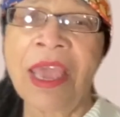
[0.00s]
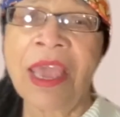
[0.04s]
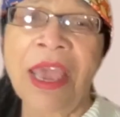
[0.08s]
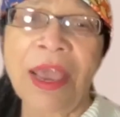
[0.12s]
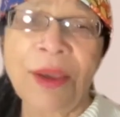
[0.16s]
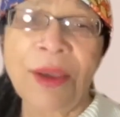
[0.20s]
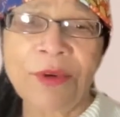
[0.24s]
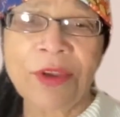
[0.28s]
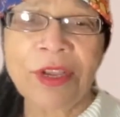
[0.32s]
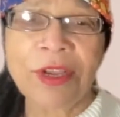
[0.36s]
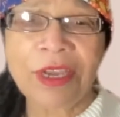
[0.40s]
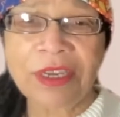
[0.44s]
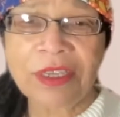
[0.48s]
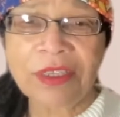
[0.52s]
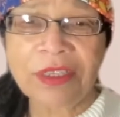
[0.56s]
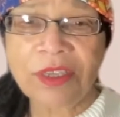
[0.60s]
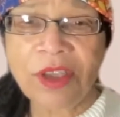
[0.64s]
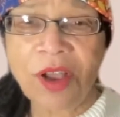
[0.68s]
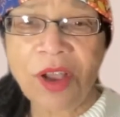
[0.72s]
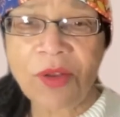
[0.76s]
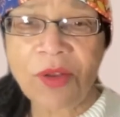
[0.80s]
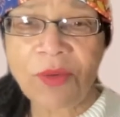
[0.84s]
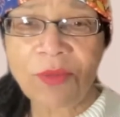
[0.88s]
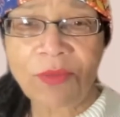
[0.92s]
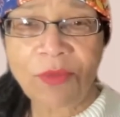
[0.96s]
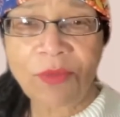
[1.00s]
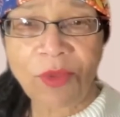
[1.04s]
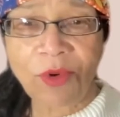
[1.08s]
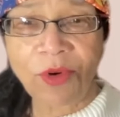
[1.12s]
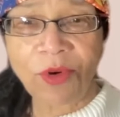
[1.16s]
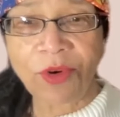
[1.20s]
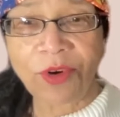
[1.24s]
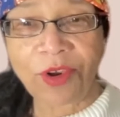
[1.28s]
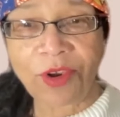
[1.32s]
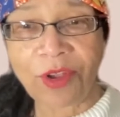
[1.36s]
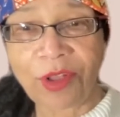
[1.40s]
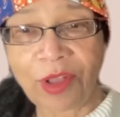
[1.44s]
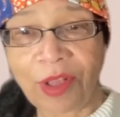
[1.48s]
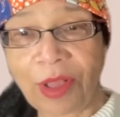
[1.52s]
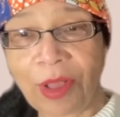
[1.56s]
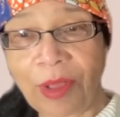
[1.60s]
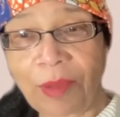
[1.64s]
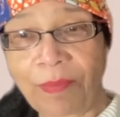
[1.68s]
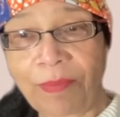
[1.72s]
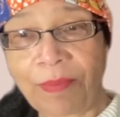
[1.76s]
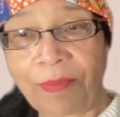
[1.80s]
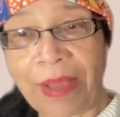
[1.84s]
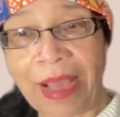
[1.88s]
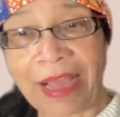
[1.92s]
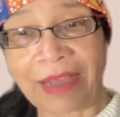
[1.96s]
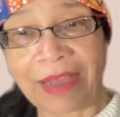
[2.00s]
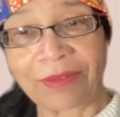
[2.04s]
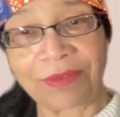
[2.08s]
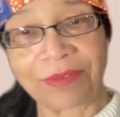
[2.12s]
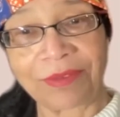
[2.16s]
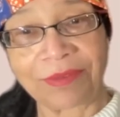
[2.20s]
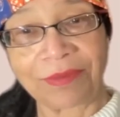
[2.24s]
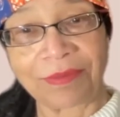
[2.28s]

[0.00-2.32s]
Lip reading: And we're going to talk more about